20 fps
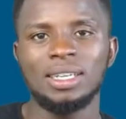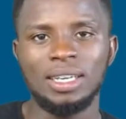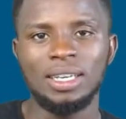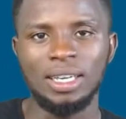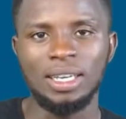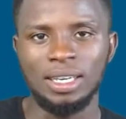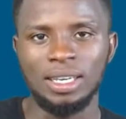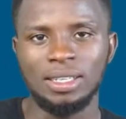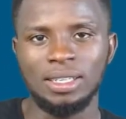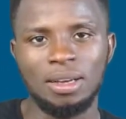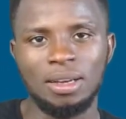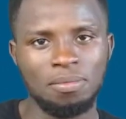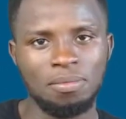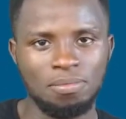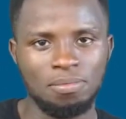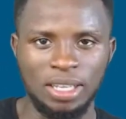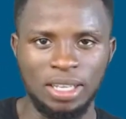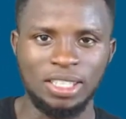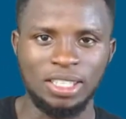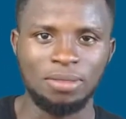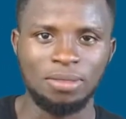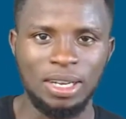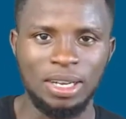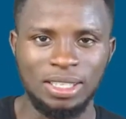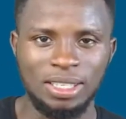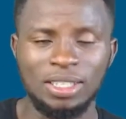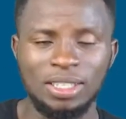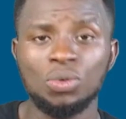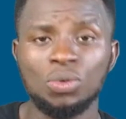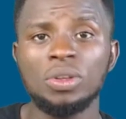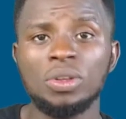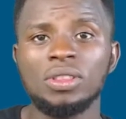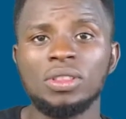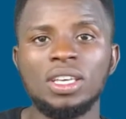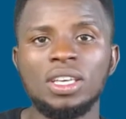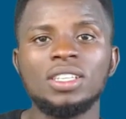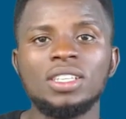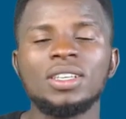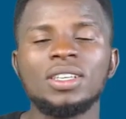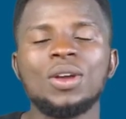in mathematics. With
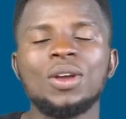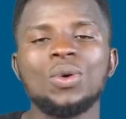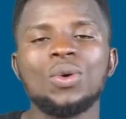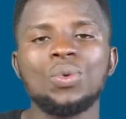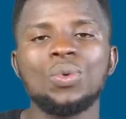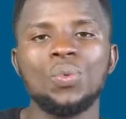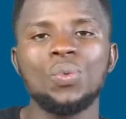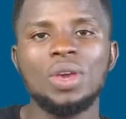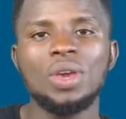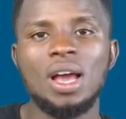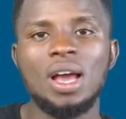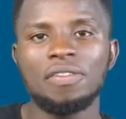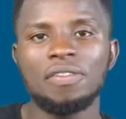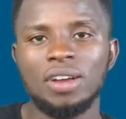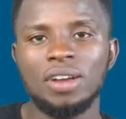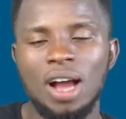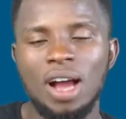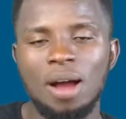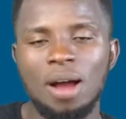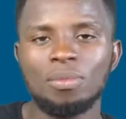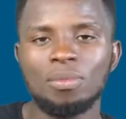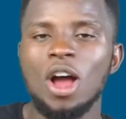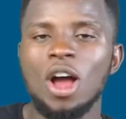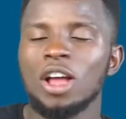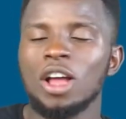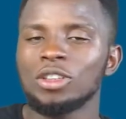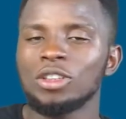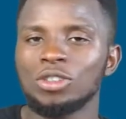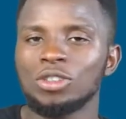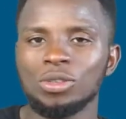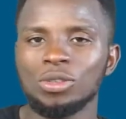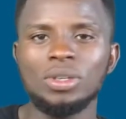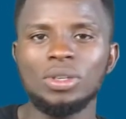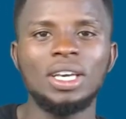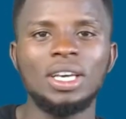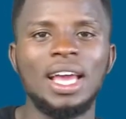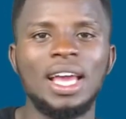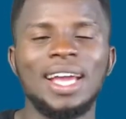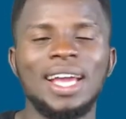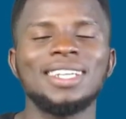this, we have come to
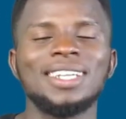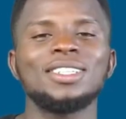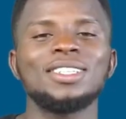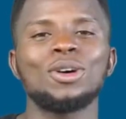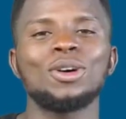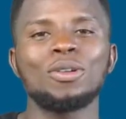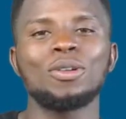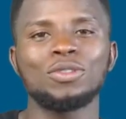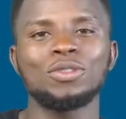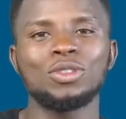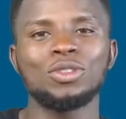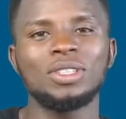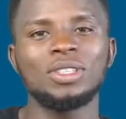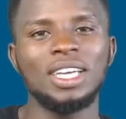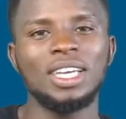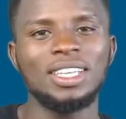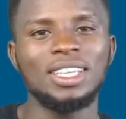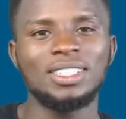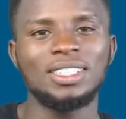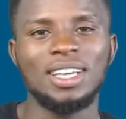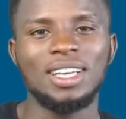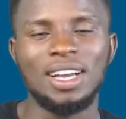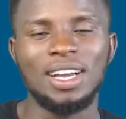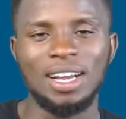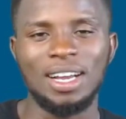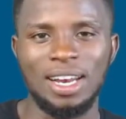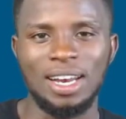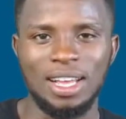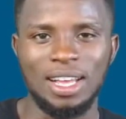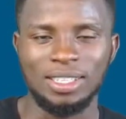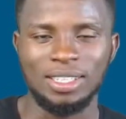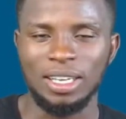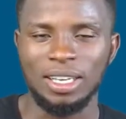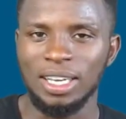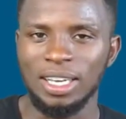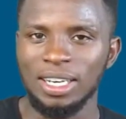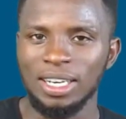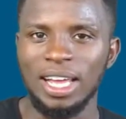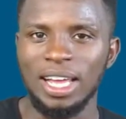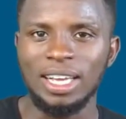the end of today's class.
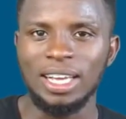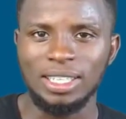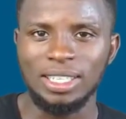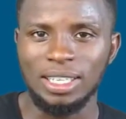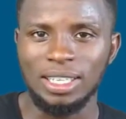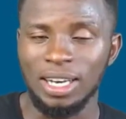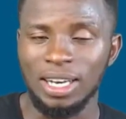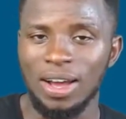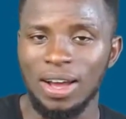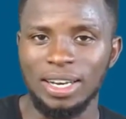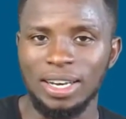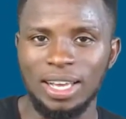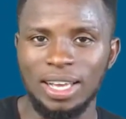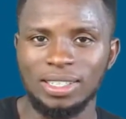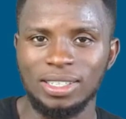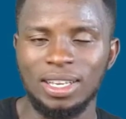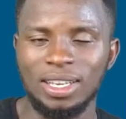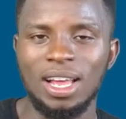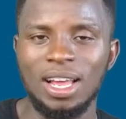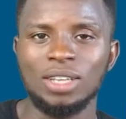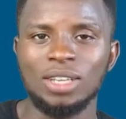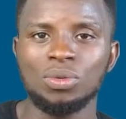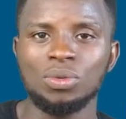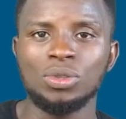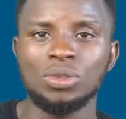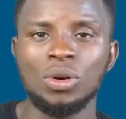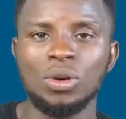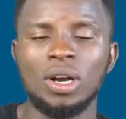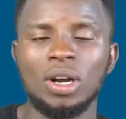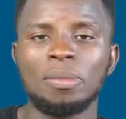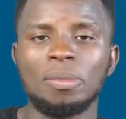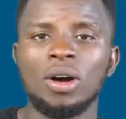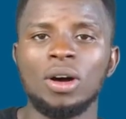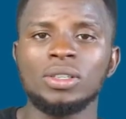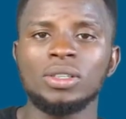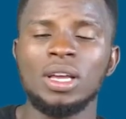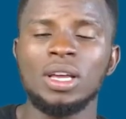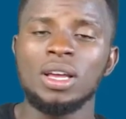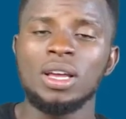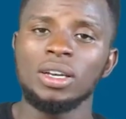In our next class, we'll talk
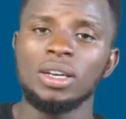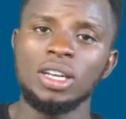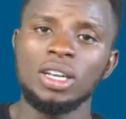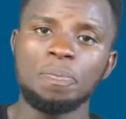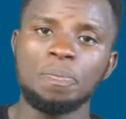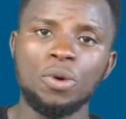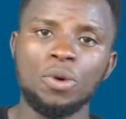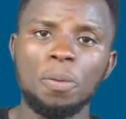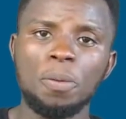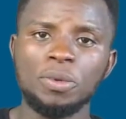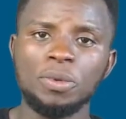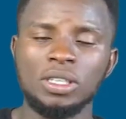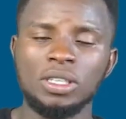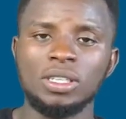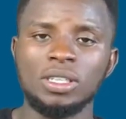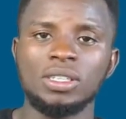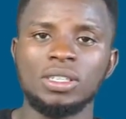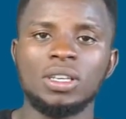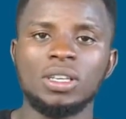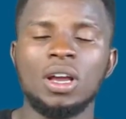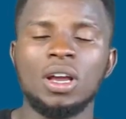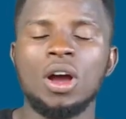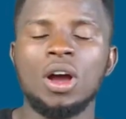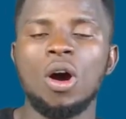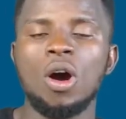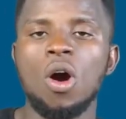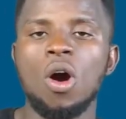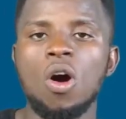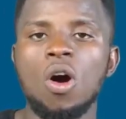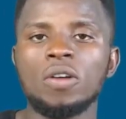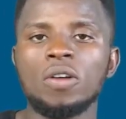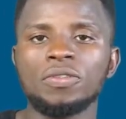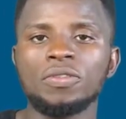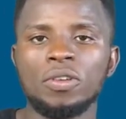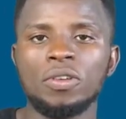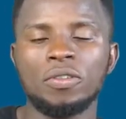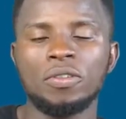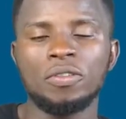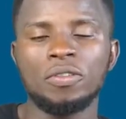about the properties of